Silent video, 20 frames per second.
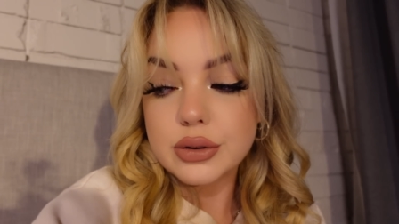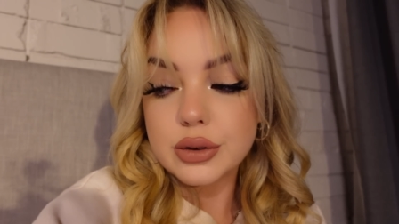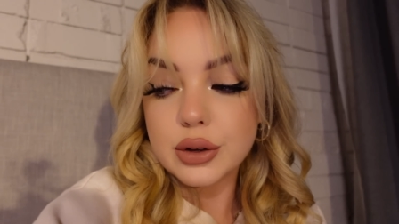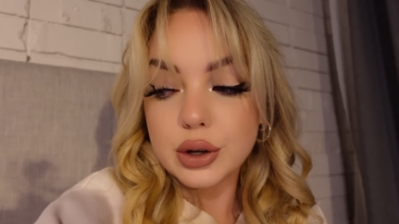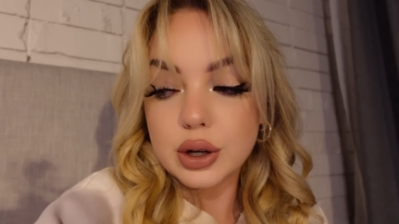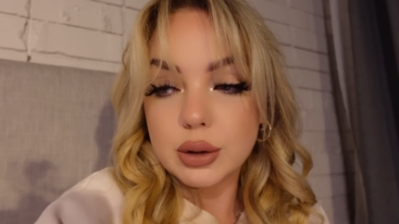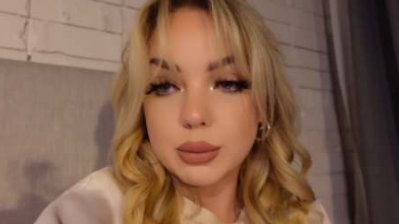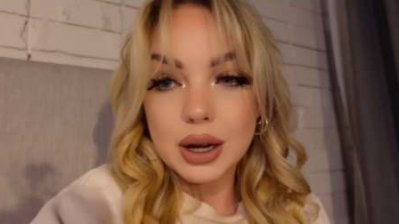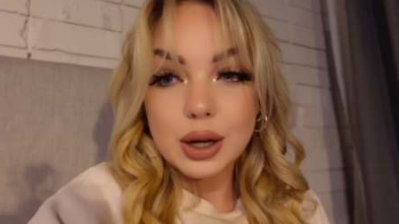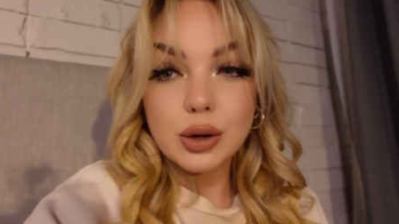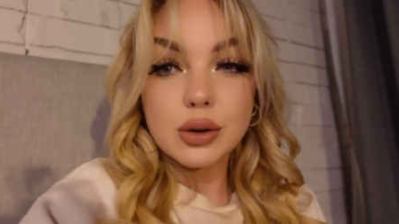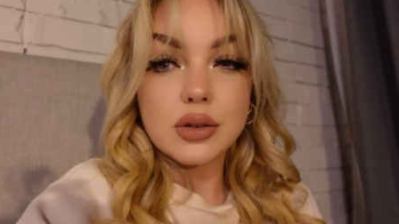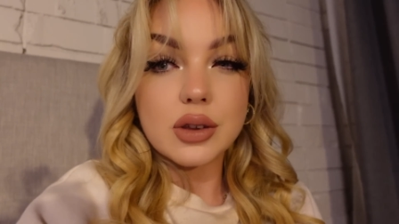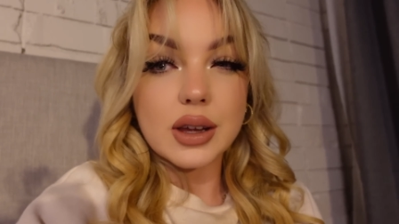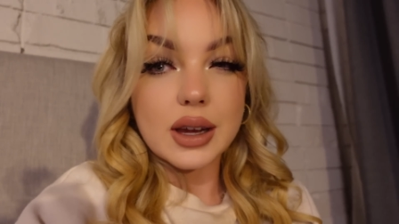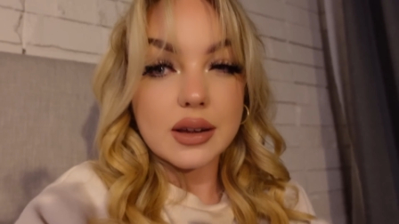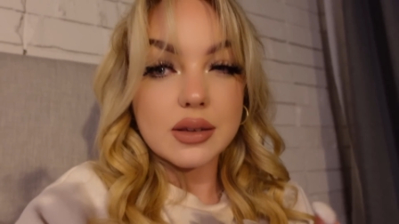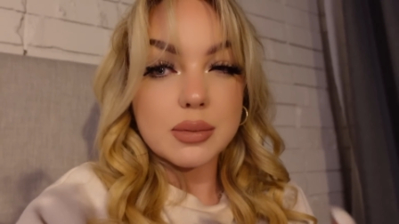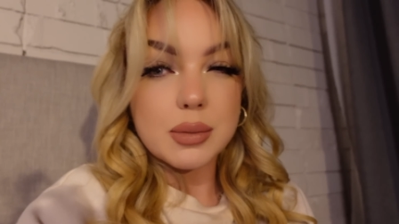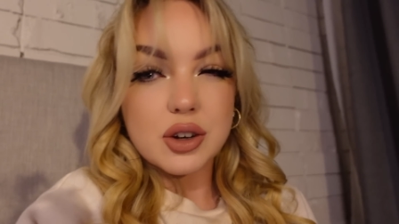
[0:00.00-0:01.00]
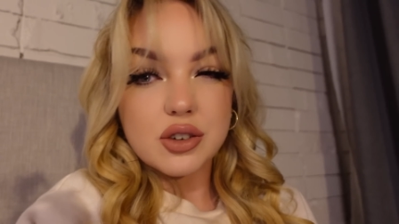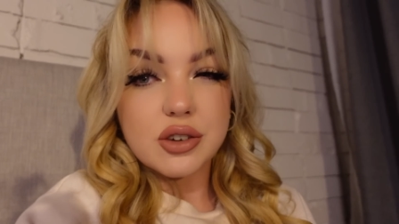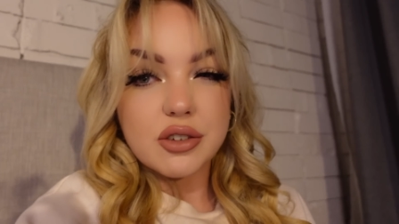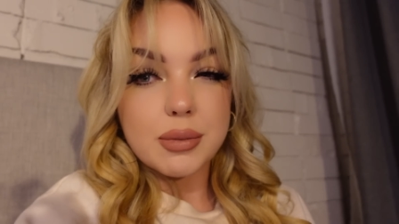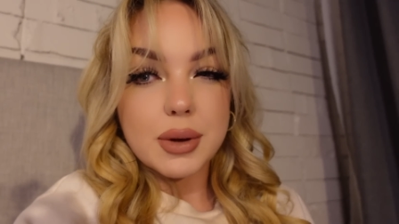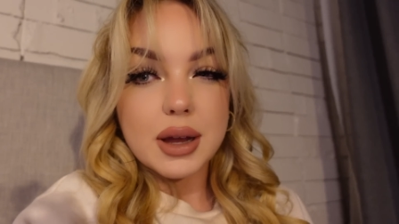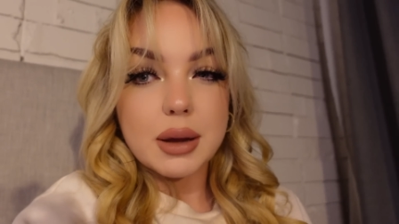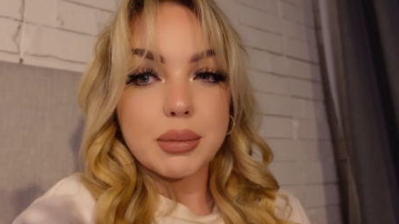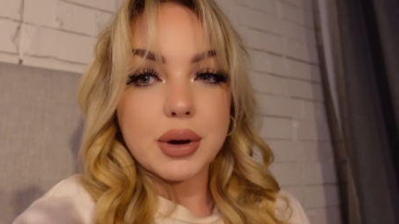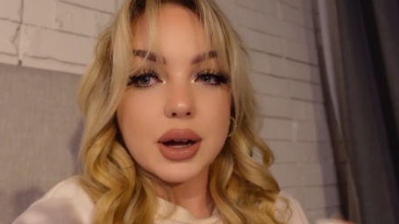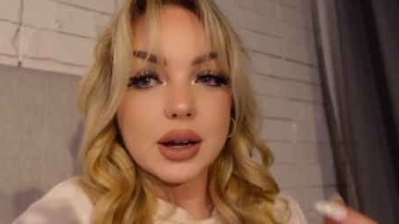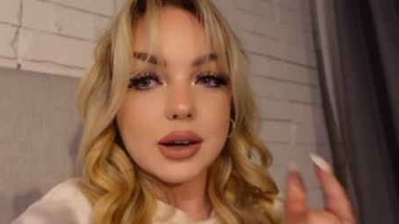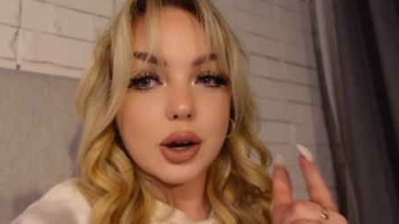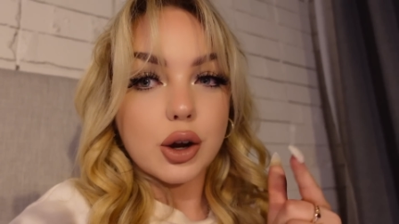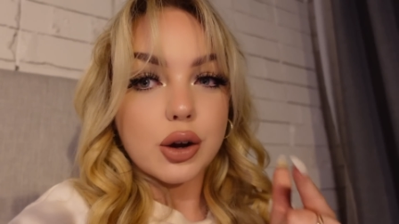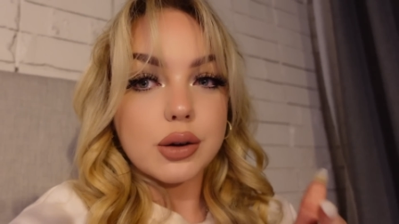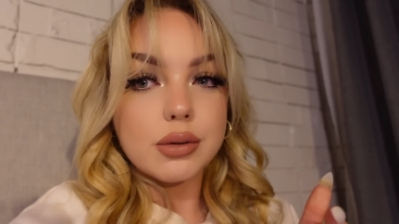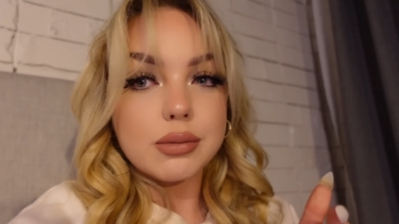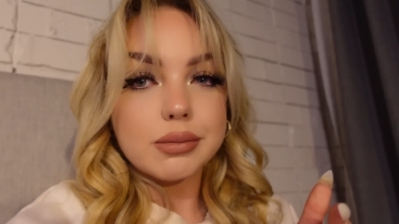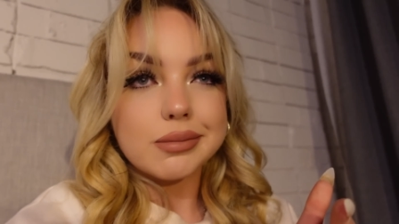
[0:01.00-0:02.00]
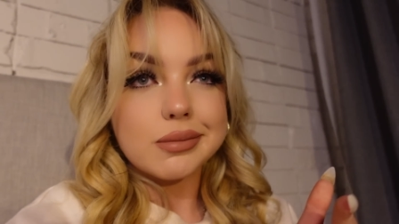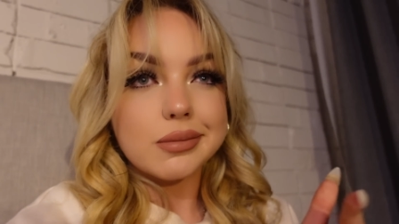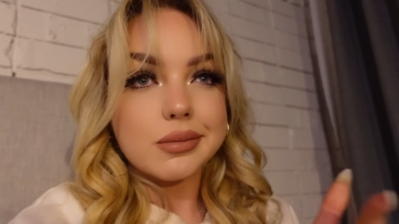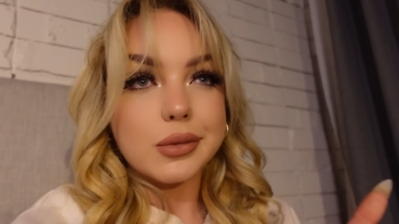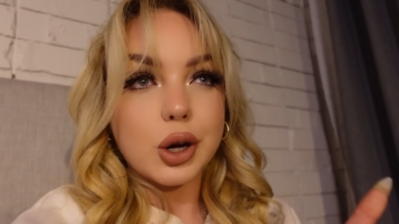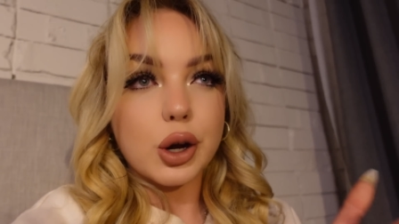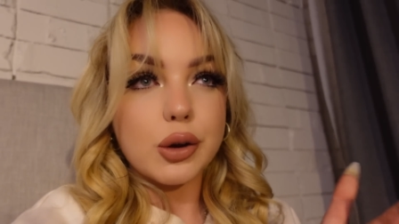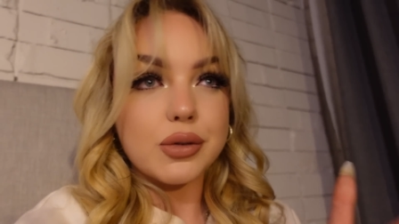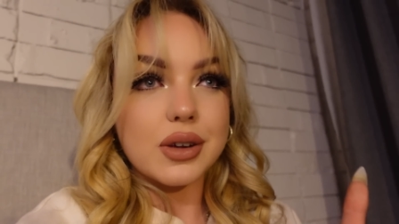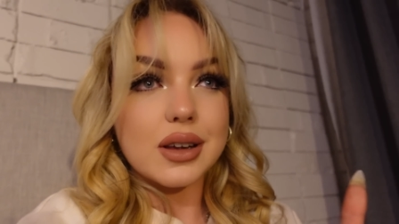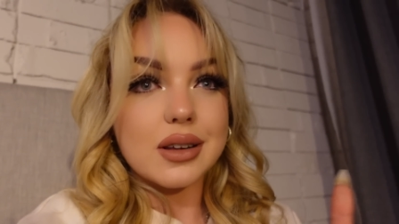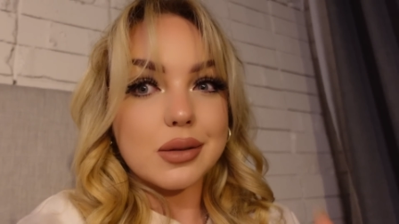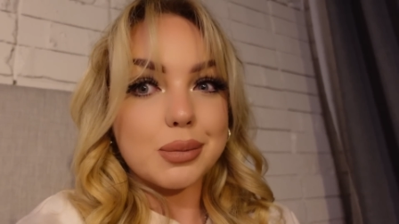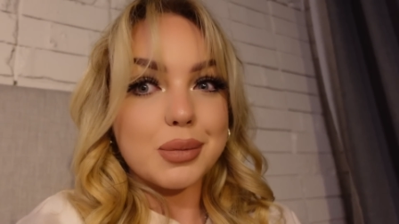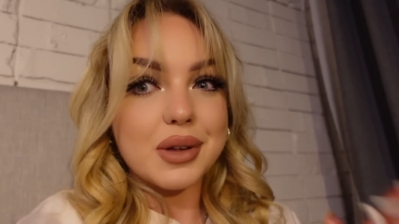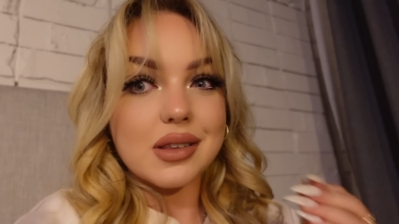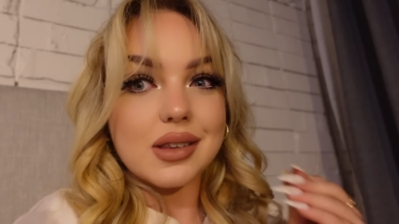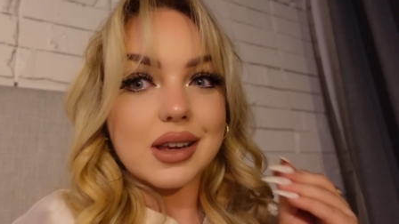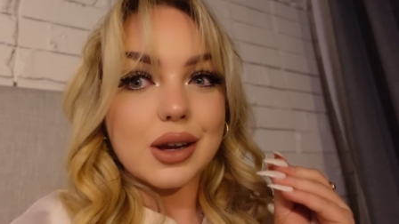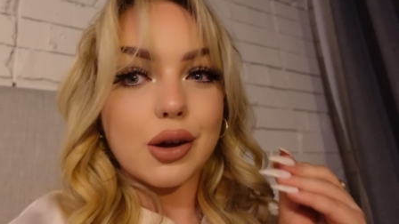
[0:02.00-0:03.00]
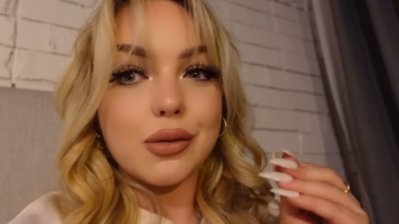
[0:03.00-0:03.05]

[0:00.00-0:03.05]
so you might not see as much of me, but hopefully it's busy.